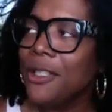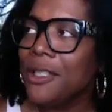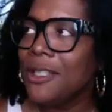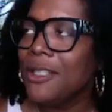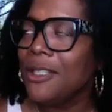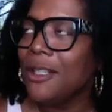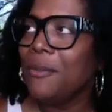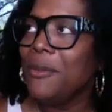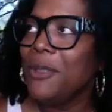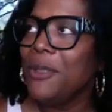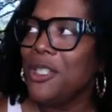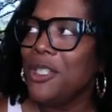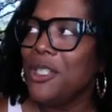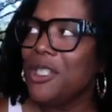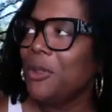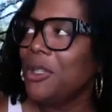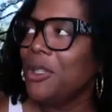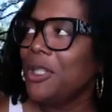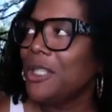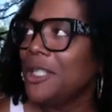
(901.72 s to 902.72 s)
let me just
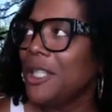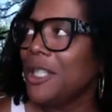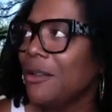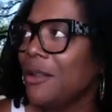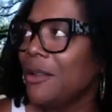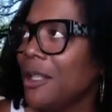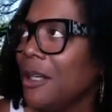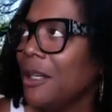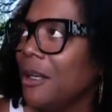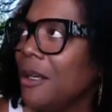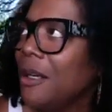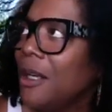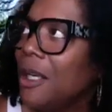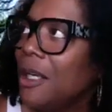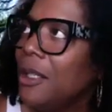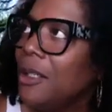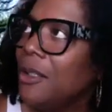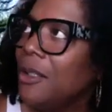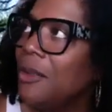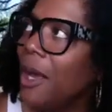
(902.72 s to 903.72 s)
put this out there.
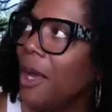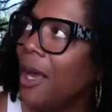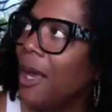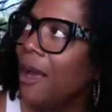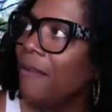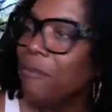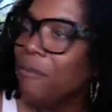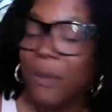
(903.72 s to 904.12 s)
You have